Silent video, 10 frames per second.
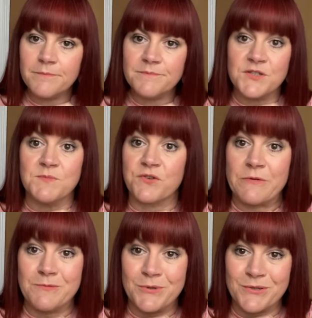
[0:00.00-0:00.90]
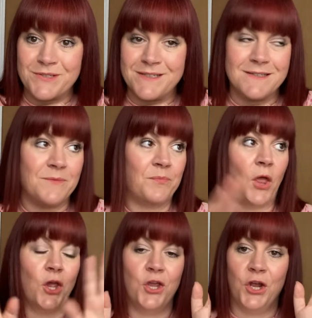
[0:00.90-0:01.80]
Subscription boxes,
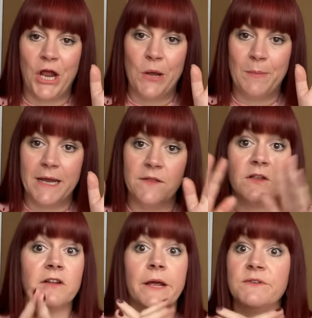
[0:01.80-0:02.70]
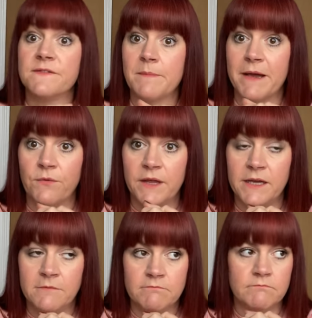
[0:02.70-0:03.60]
you know me. There's loads of them out there.